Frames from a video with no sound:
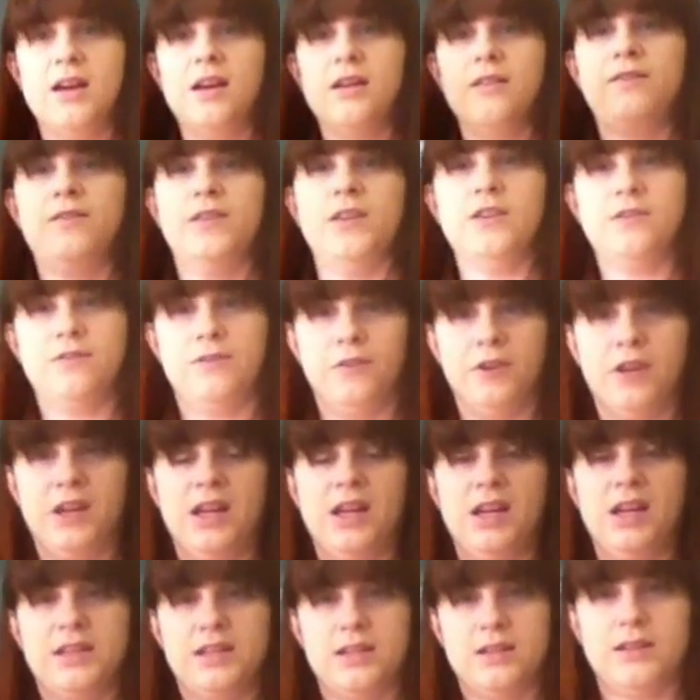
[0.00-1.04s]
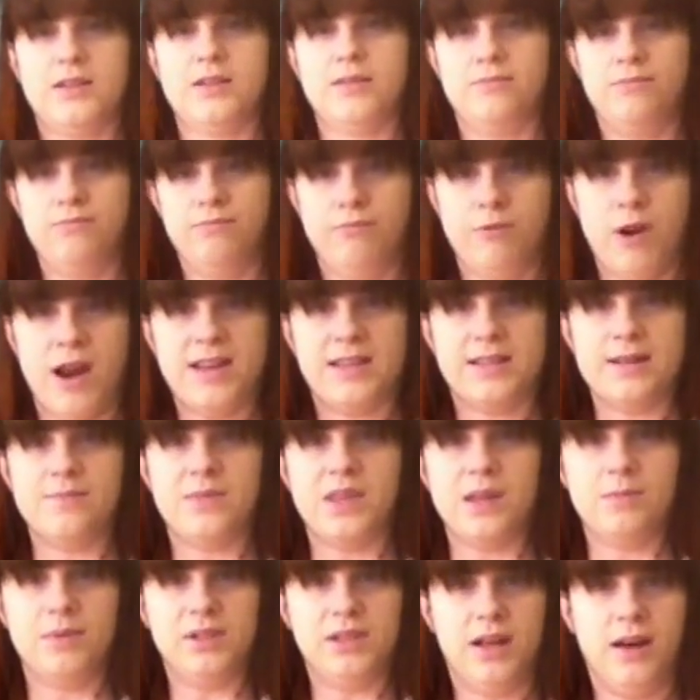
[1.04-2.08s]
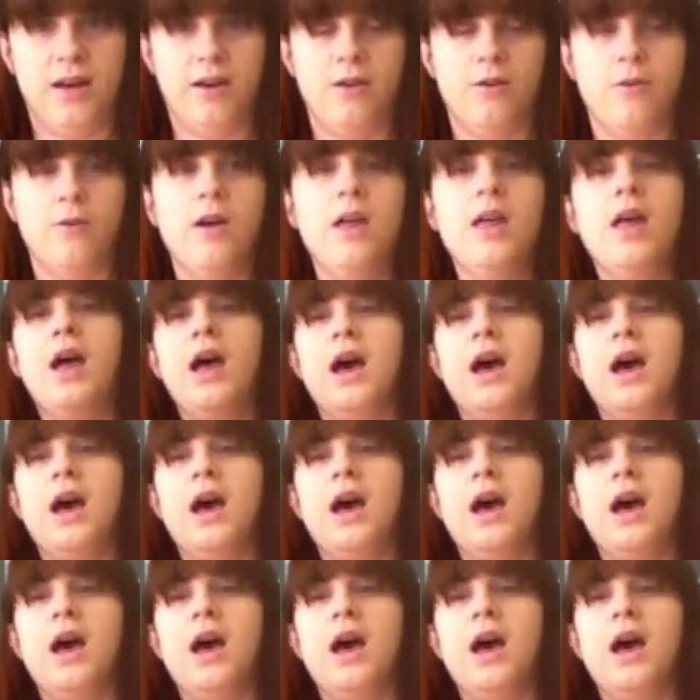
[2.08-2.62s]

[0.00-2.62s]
feel free to write something below.